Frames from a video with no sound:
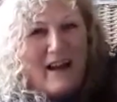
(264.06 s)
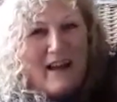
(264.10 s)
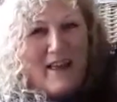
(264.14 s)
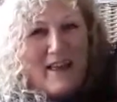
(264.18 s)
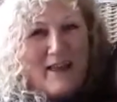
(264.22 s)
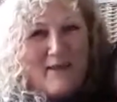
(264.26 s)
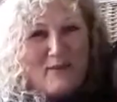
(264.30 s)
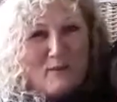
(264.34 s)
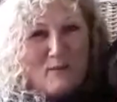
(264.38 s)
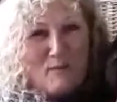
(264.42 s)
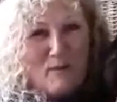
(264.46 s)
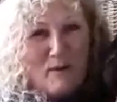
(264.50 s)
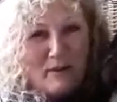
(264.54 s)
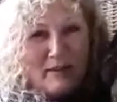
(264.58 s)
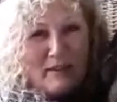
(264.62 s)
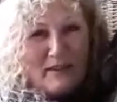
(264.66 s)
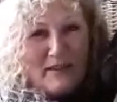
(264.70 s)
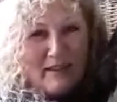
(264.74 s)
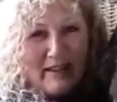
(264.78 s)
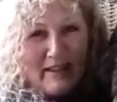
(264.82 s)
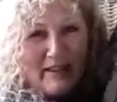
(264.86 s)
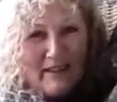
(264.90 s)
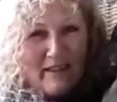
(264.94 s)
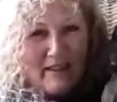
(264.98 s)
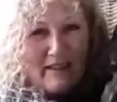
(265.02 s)
Hi
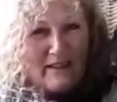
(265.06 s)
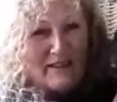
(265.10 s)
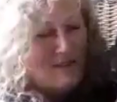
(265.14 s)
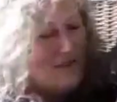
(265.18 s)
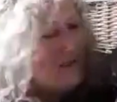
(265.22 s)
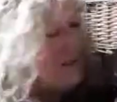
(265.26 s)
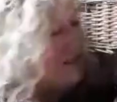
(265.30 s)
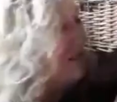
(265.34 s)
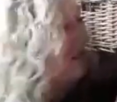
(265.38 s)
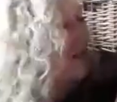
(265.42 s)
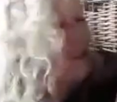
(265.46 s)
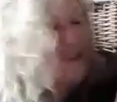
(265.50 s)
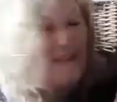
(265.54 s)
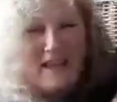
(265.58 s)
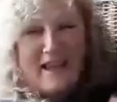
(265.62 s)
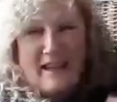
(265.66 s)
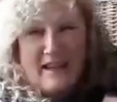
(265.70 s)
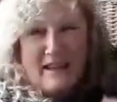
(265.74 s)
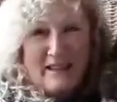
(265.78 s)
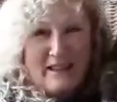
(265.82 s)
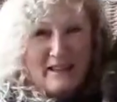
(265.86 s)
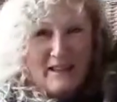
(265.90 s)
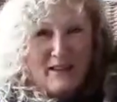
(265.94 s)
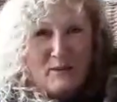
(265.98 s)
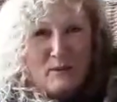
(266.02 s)
everybody, this is
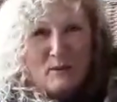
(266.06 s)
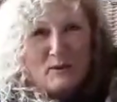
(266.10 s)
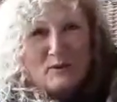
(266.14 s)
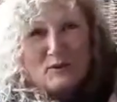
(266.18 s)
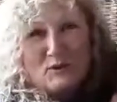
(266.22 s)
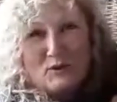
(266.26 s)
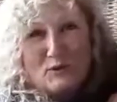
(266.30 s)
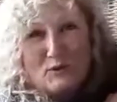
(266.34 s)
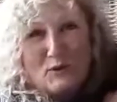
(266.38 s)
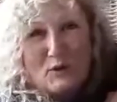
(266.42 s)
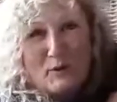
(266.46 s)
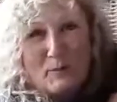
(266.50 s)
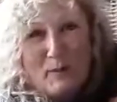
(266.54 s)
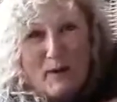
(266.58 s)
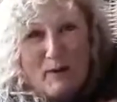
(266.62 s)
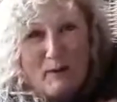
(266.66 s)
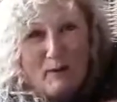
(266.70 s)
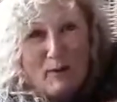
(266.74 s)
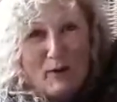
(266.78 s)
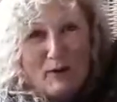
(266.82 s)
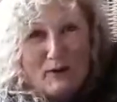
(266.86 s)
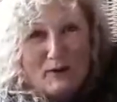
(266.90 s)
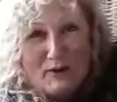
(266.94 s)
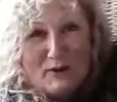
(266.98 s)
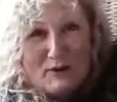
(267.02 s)
Sally. I'll talk about
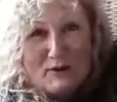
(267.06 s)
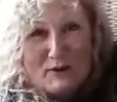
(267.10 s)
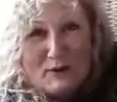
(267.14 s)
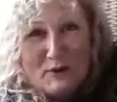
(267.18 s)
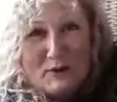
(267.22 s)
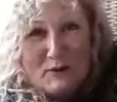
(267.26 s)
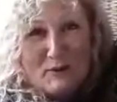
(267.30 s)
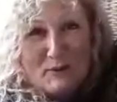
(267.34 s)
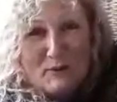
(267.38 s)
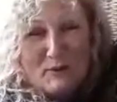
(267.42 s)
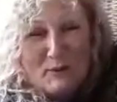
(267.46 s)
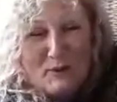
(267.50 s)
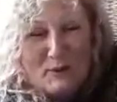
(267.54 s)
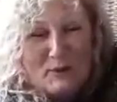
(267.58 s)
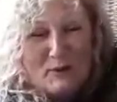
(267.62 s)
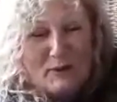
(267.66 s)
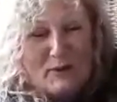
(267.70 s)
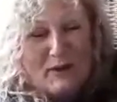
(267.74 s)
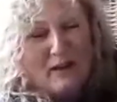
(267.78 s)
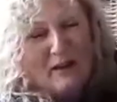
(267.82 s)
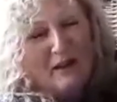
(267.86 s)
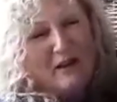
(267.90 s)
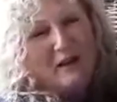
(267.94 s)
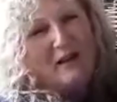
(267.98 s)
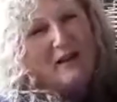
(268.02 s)
lots to you all.